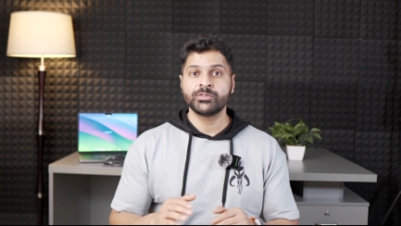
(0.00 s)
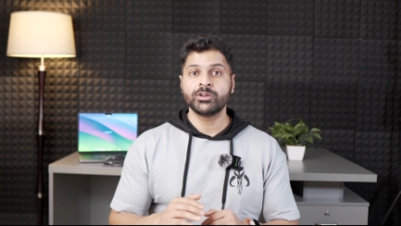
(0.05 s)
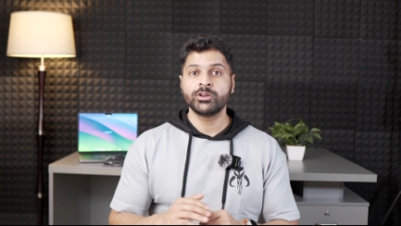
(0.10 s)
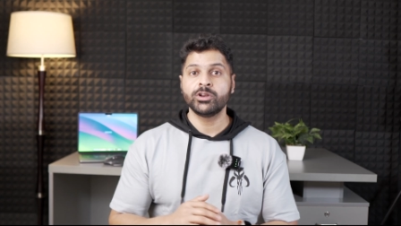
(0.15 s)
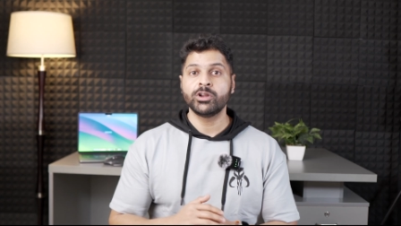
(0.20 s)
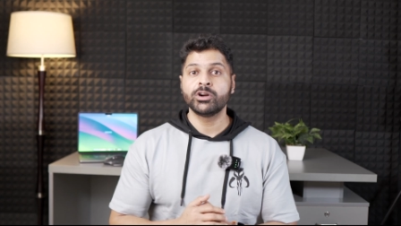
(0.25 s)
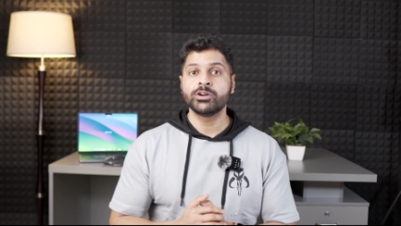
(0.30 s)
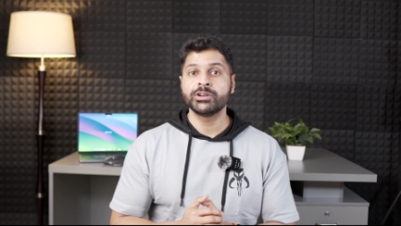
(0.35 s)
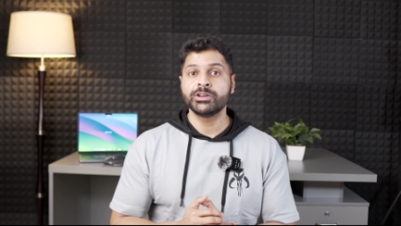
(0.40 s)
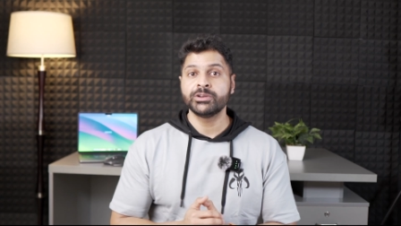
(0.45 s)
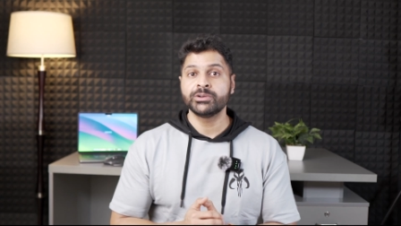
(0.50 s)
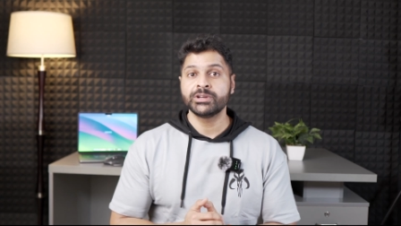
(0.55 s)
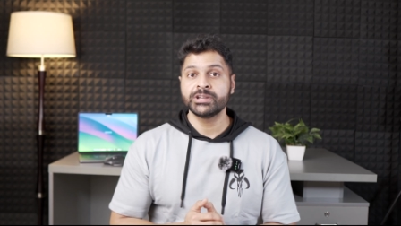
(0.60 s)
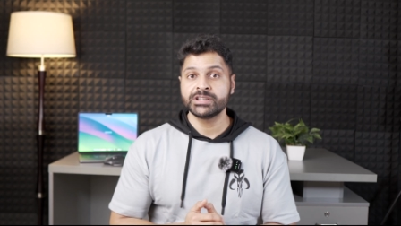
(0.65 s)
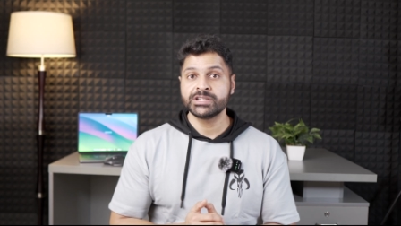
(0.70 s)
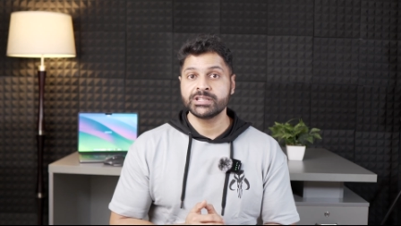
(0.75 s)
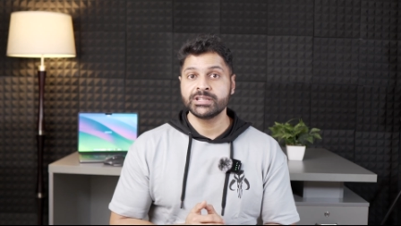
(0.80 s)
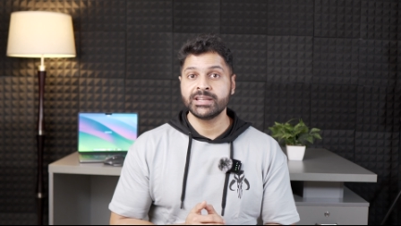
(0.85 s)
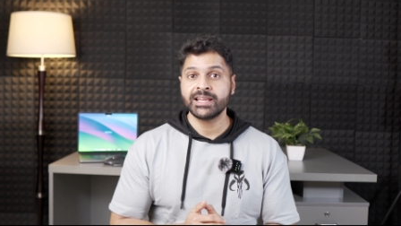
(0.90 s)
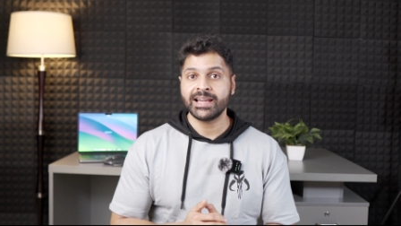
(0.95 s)
for long
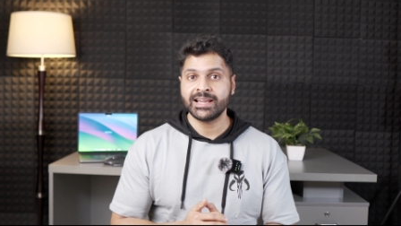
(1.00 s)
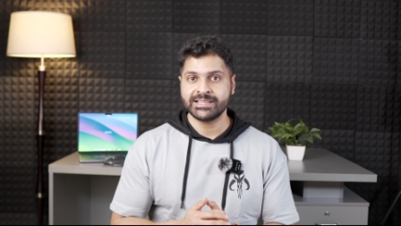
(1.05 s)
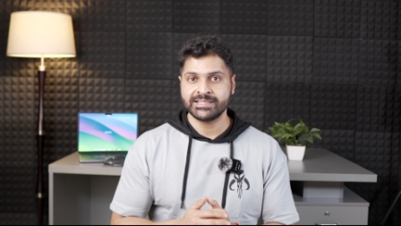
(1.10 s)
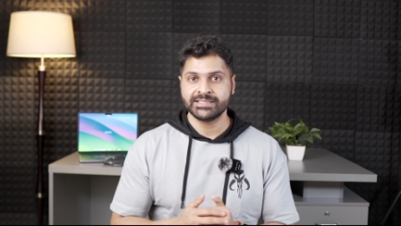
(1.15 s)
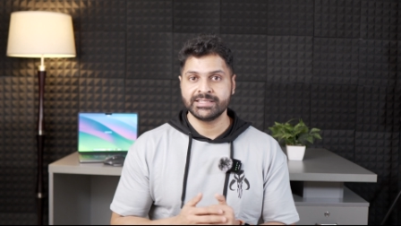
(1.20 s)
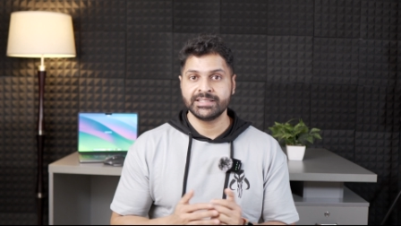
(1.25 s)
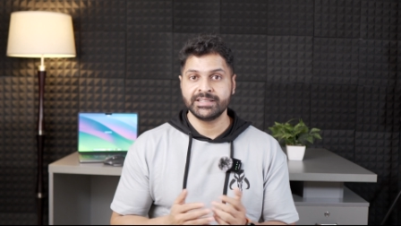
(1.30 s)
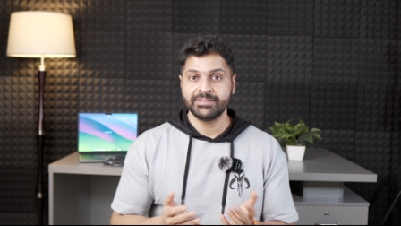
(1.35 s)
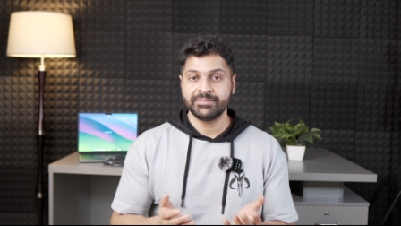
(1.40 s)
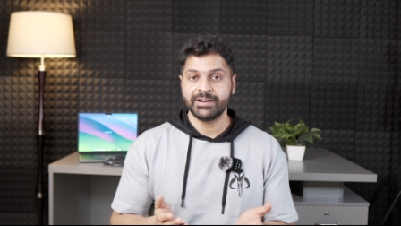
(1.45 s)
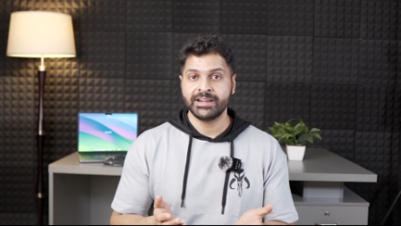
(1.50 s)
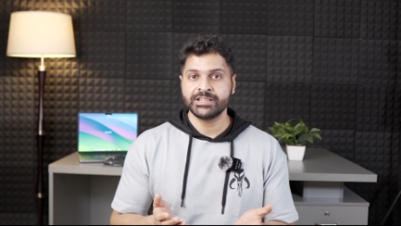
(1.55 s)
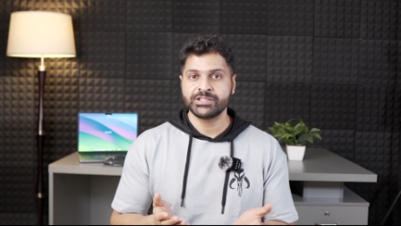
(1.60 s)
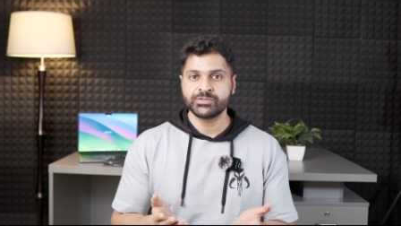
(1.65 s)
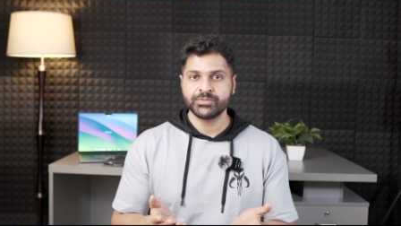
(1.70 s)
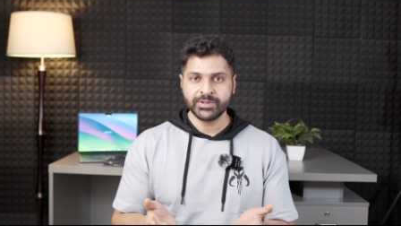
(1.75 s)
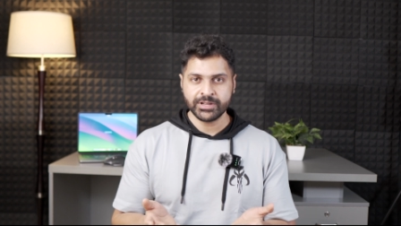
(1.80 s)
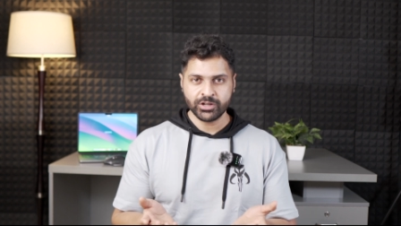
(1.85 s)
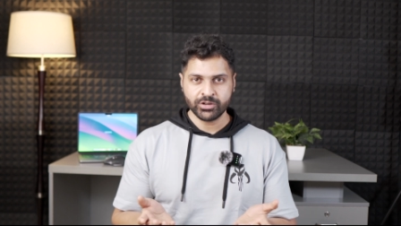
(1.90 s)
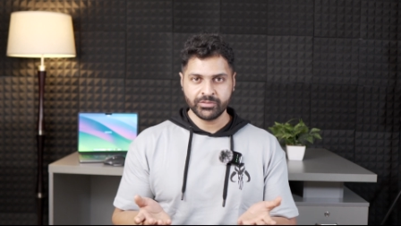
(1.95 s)
duration as the
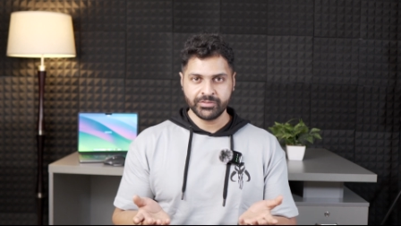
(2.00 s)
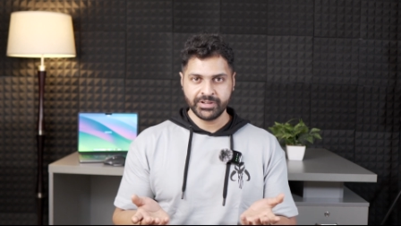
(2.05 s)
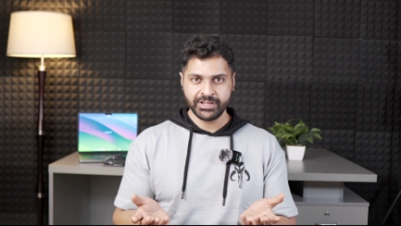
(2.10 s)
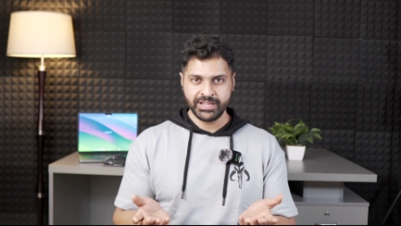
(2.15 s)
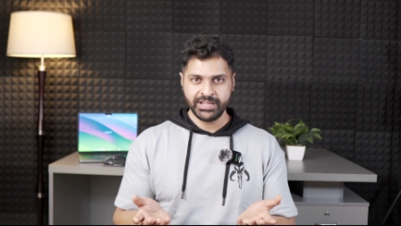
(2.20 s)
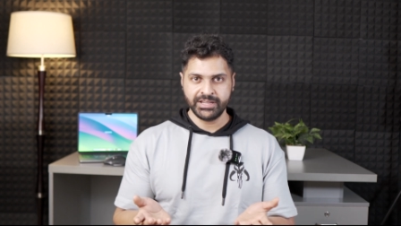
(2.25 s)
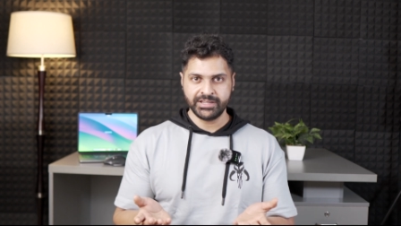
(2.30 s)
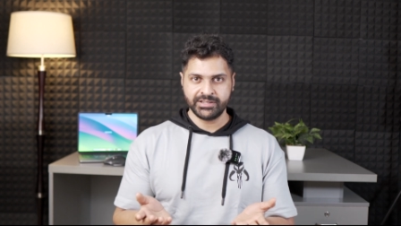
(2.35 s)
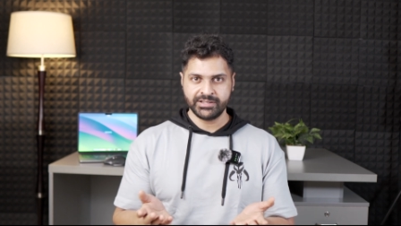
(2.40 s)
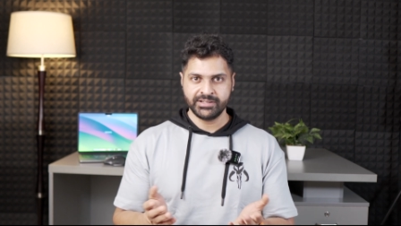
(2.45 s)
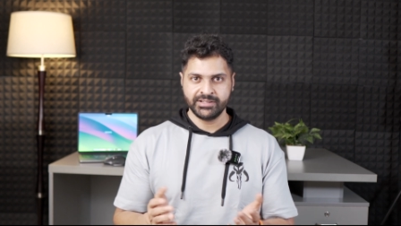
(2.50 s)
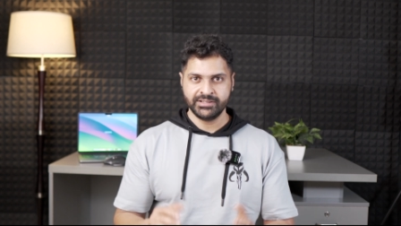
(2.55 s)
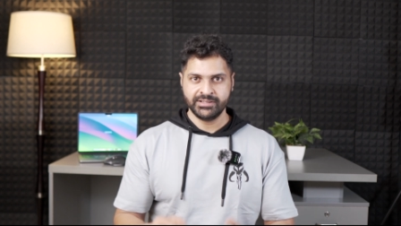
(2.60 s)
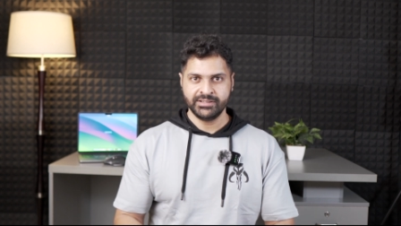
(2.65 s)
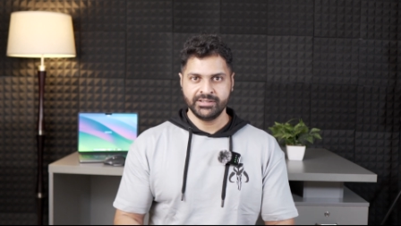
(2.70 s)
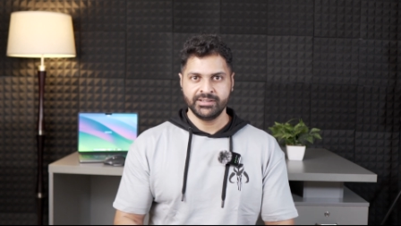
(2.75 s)
device will overheat.